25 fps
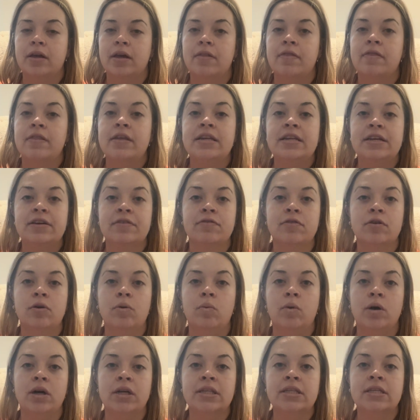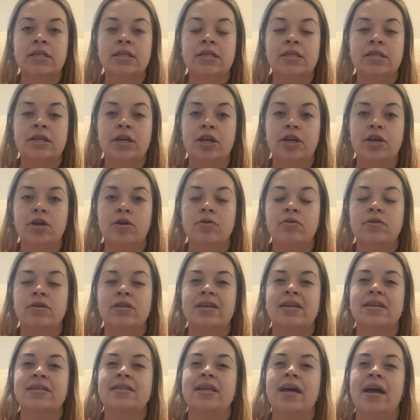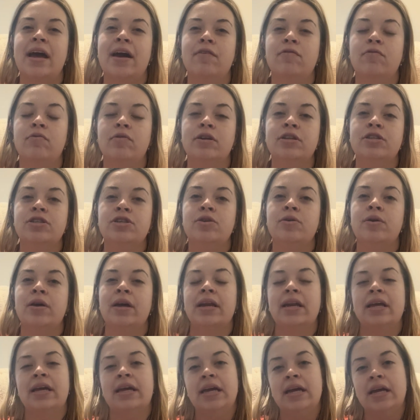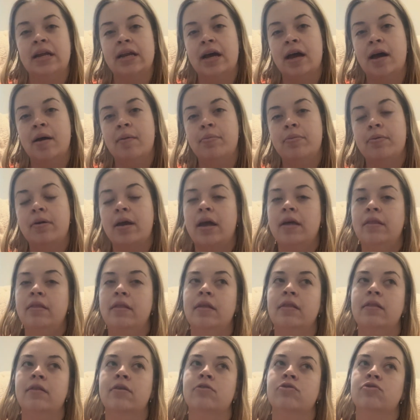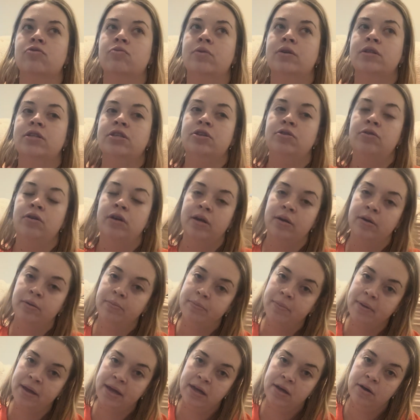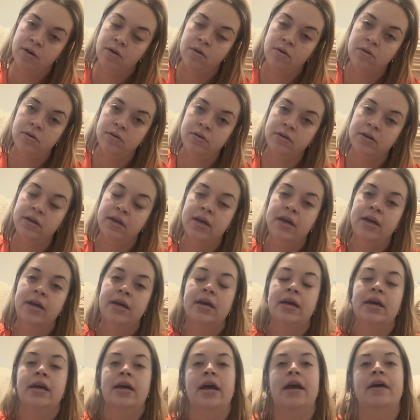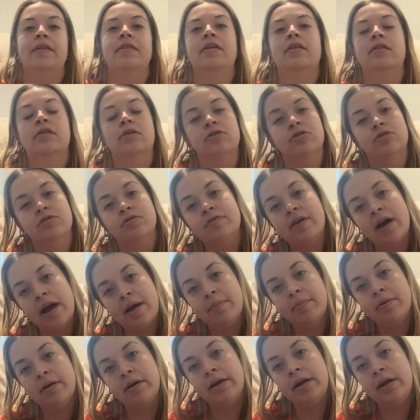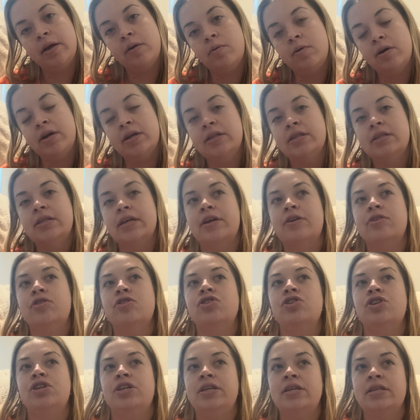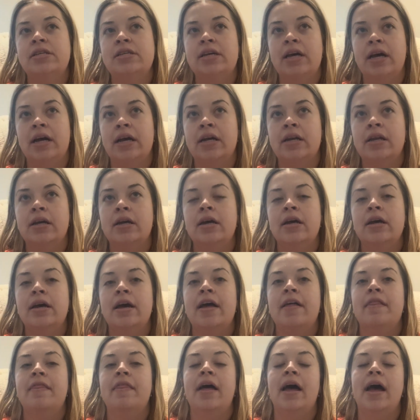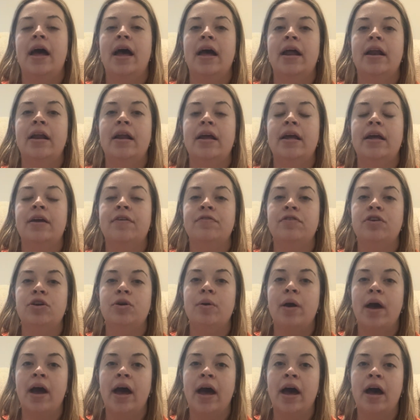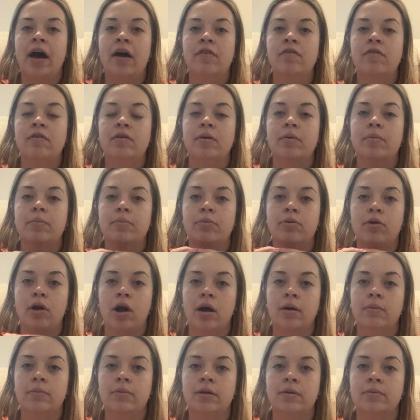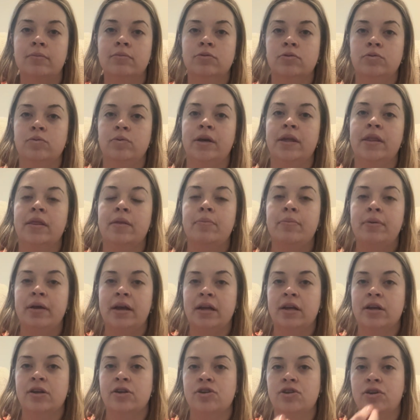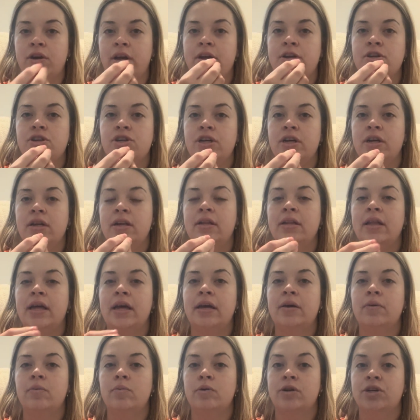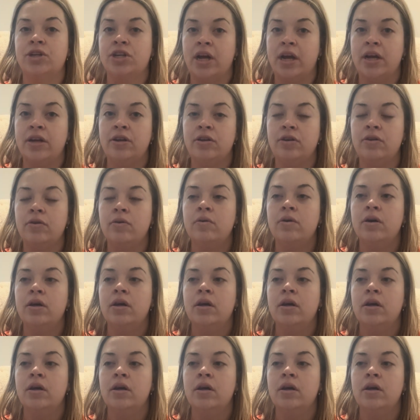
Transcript: the different ones to use, because they have ones you can heat up, and then there's ones you can make cold, and then there's vibrating ones. And she said that if you have problems with penetration, like which I do,